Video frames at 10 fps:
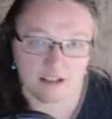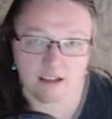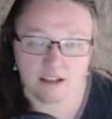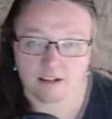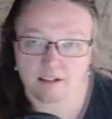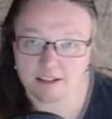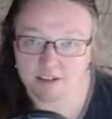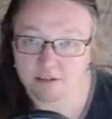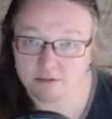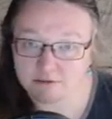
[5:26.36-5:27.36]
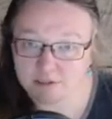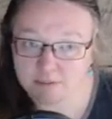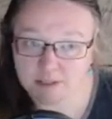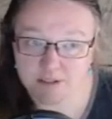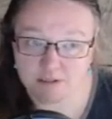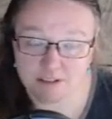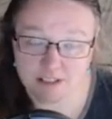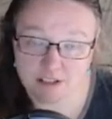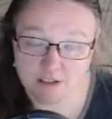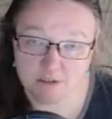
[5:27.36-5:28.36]
All right, so from a
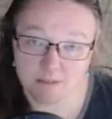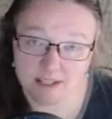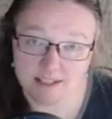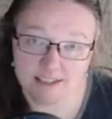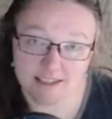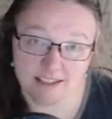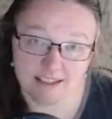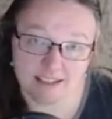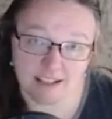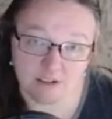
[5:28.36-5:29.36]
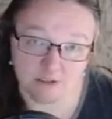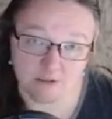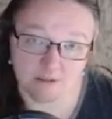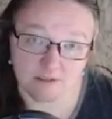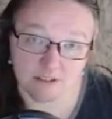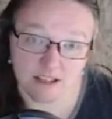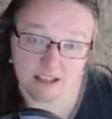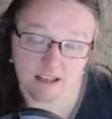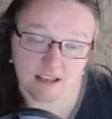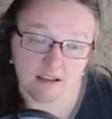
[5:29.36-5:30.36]
traditional mindset, that's not true.
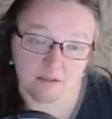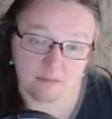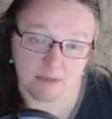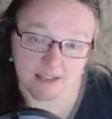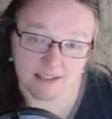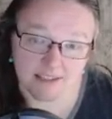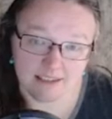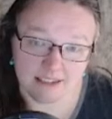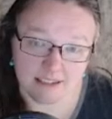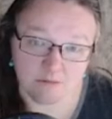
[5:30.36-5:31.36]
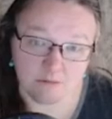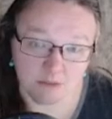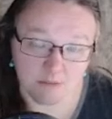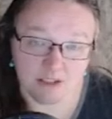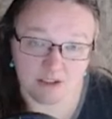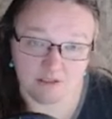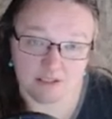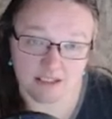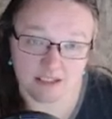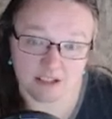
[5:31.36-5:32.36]
Basically, women do need
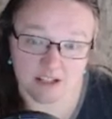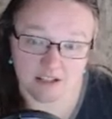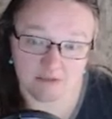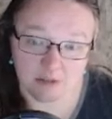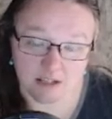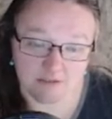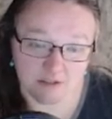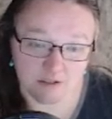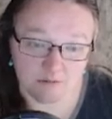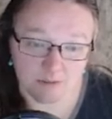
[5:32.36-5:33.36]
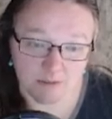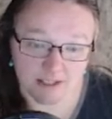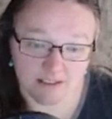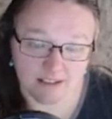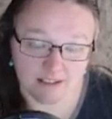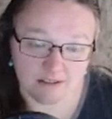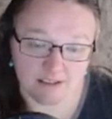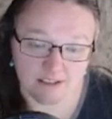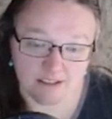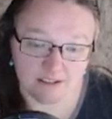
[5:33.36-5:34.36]
to change. If you're a woman out there who
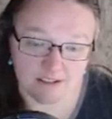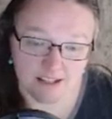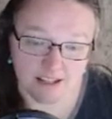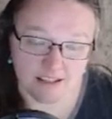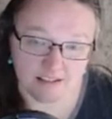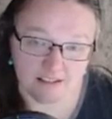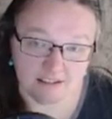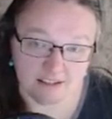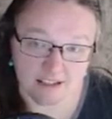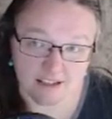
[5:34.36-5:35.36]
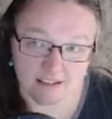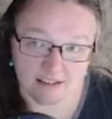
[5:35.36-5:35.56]
doesn't understand, like,